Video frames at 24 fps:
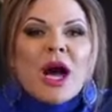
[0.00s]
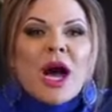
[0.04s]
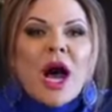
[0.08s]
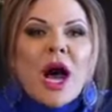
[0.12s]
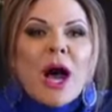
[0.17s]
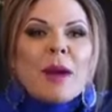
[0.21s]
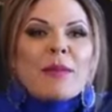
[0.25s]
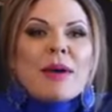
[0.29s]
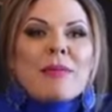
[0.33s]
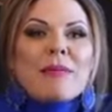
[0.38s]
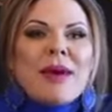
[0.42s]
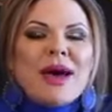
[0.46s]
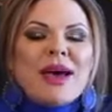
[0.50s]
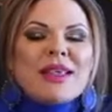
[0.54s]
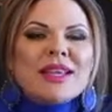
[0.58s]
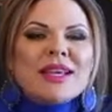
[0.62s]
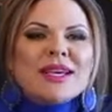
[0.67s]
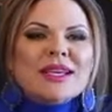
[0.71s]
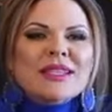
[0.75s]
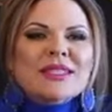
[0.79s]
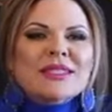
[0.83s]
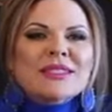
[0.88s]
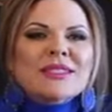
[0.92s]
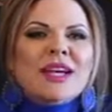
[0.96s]
I'm a
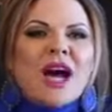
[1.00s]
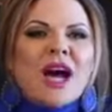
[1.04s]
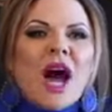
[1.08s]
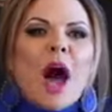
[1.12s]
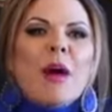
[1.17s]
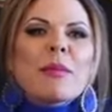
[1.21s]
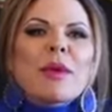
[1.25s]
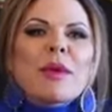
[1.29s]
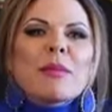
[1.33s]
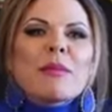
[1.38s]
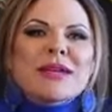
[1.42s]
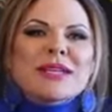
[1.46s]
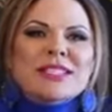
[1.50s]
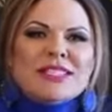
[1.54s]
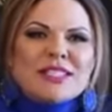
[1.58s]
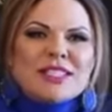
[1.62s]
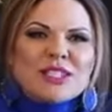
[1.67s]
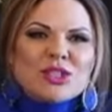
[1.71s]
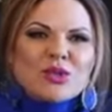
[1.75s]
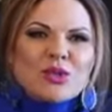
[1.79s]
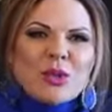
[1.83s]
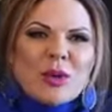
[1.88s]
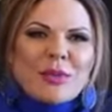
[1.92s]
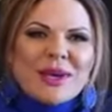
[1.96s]
mother, I'm a
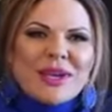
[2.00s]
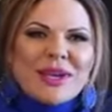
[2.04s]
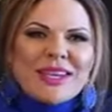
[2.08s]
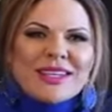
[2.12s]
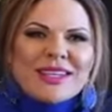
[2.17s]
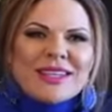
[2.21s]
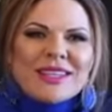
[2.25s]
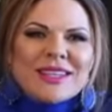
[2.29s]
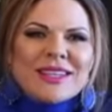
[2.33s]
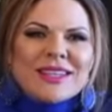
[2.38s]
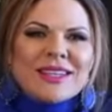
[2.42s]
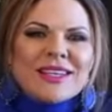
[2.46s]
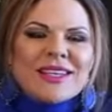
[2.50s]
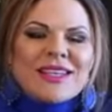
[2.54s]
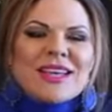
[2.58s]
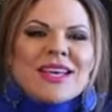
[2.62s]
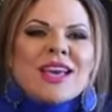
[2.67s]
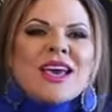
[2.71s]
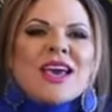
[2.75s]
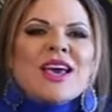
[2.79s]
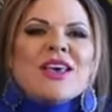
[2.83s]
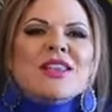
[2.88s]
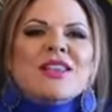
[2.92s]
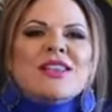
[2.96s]
businesswoman.
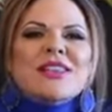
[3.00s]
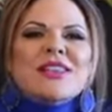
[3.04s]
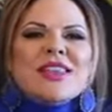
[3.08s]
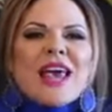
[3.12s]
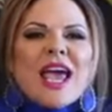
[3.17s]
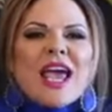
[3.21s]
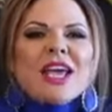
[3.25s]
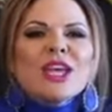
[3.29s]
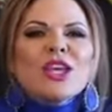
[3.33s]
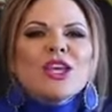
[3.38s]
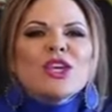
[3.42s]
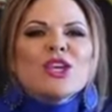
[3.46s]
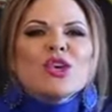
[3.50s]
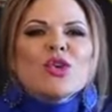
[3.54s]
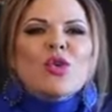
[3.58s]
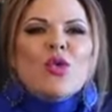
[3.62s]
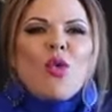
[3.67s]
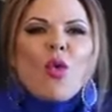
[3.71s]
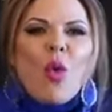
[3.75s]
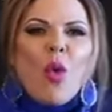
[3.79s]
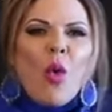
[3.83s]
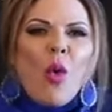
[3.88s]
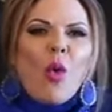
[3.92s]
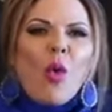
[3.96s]
Thank
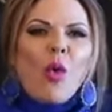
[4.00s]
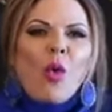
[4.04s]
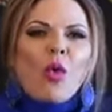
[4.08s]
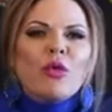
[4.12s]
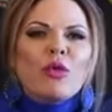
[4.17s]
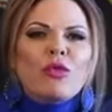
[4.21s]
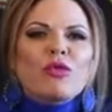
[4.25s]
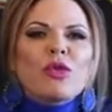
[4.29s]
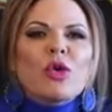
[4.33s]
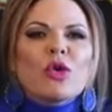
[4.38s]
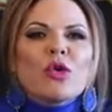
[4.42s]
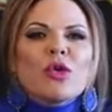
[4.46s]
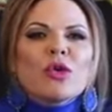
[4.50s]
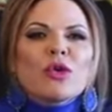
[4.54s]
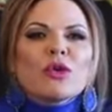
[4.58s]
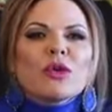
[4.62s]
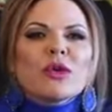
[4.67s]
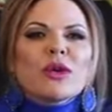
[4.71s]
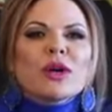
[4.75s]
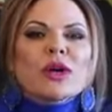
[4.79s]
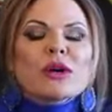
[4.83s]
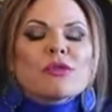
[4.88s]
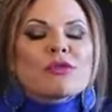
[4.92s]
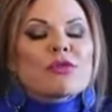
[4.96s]
you all
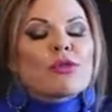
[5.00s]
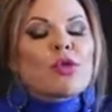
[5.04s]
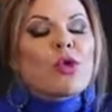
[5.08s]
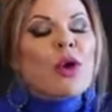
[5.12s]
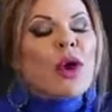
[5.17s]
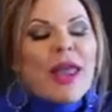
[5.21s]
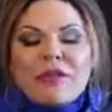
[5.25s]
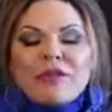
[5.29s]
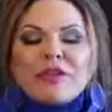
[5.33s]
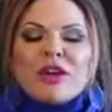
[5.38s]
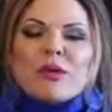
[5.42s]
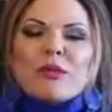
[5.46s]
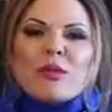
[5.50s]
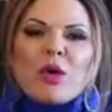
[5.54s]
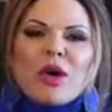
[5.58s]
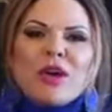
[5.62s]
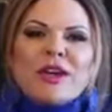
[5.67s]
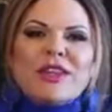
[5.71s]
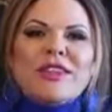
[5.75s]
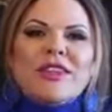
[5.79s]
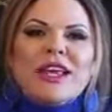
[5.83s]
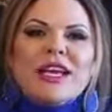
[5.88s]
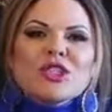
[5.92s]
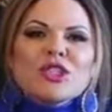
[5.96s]
for
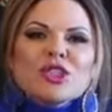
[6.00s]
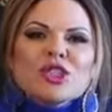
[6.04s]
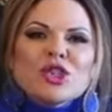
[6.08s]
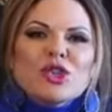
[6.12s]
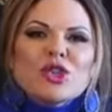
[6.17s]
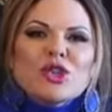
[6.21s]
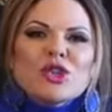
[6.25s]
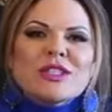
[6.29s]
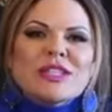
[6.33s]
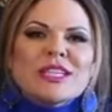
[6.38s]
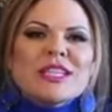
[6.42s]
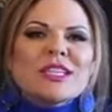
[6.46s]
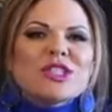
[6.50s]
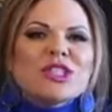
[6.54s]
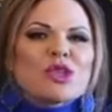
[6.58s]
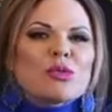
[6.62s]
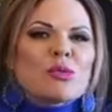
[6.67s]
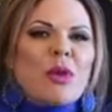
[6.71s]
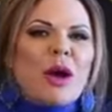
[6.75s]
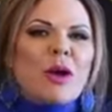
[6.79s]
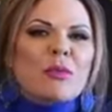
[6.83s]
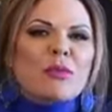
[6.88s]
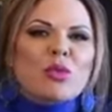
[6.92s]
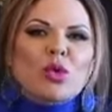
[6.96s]
everybody that tuned into
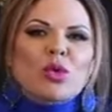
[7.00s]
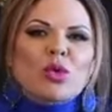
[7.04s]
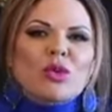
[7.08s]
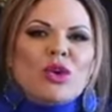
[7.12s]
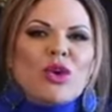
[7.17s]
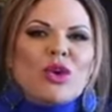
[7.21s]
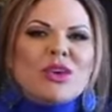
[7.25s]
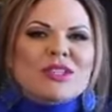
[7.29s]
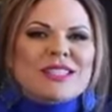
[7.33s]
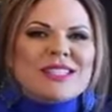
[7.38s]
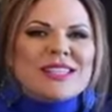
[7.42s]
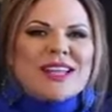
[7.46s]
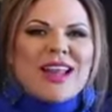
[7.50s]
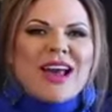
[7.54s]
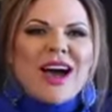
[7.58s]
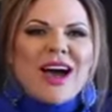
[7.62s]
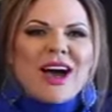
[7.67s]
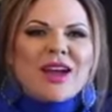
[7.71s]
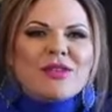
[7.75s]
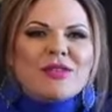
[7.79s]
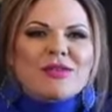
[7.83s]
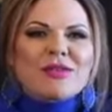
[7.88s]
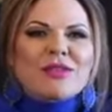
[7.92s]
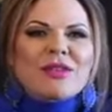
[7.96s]
my broadcast
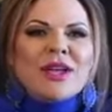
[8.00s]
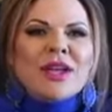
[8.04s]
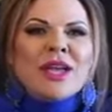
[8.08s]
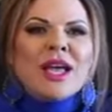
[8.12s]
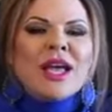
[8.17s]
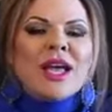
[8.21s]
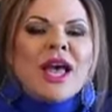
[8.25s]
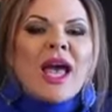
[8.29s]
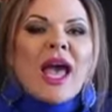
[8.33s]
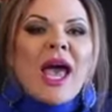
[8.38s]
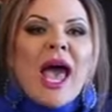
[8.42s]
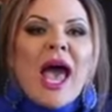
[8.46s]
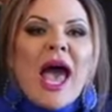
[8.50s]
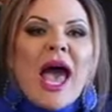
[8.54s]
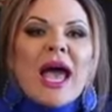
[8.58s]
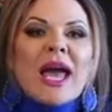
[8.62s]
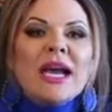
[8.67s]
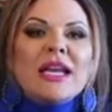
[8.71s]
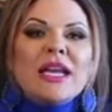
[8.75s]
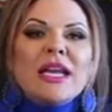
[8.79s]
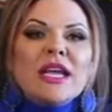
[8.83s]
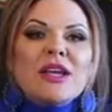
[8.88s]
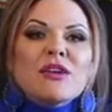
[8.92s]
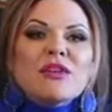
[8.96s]
live,
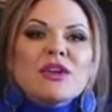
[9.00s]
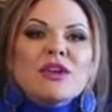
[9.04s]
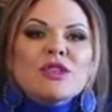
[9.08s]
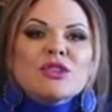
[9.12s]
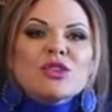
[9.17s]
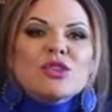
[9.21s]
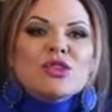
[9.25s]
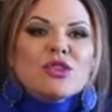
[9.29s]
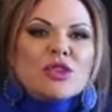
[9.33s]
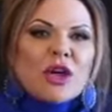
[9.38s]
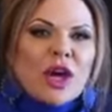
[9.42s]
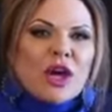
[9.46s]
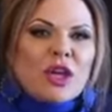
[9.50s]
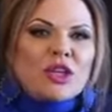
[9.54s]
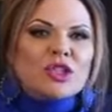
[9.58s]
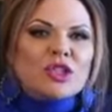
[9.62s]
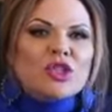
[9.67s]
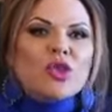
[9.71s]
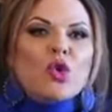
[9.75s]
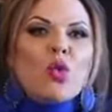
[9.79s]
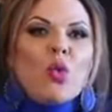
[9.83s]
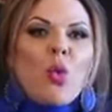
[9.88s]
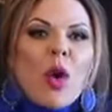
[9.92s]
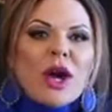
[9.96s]
and even to those
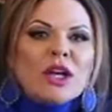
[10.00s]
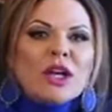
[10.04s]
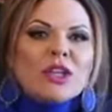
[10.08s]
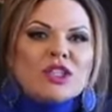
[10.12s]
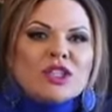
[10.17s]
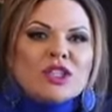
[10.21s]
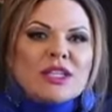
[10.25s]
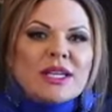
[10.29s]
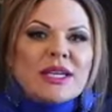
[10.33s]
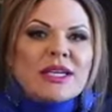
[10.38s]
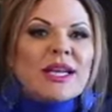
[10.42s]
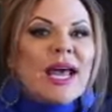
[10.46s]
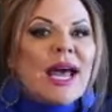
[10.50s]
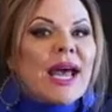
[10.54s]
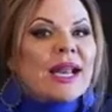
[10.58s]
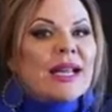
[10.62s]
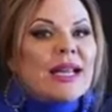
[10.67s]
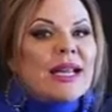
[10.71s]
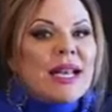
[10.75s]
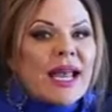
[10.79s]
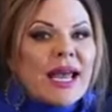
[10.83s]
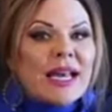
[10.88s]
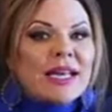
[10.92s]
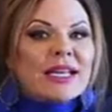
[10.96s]
who watched it at
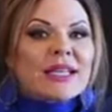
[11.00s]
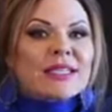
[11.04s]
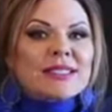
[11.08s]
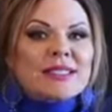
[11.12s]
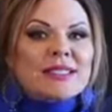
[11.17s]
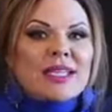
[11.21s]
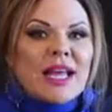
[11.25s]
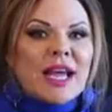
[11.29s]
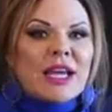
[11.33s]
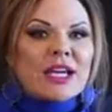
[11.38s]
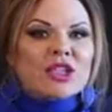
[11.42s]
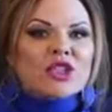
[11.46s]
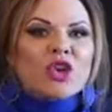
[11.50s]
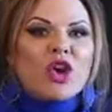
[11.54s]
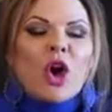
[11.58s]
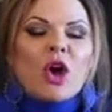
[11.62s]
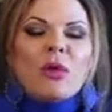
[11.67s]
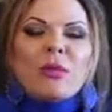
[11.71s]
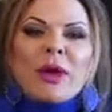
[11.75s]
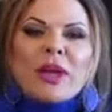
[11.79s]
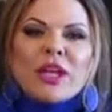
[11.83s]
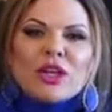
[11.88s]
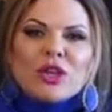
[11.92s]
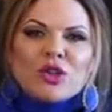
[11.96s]
a later stage
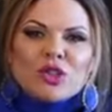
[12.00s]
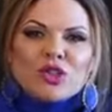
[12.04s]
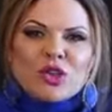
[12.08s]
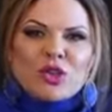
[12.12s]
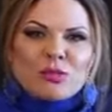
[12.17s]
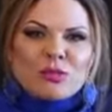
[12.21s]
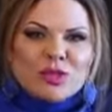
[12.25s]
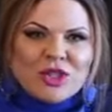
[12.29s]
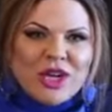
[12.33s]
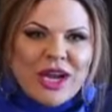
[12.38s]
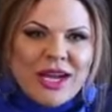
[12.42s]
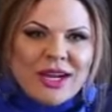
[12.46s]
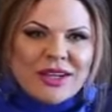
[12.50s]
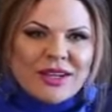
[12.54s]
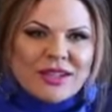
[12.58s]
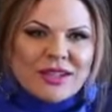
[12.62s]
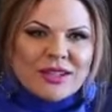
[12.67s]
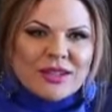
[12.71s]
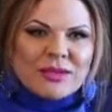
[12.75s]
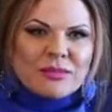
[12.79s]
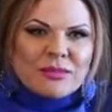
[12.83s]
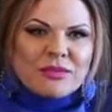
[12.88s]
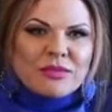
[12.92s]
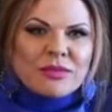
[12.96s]
on my YouTube
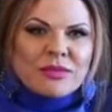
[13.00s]
channel.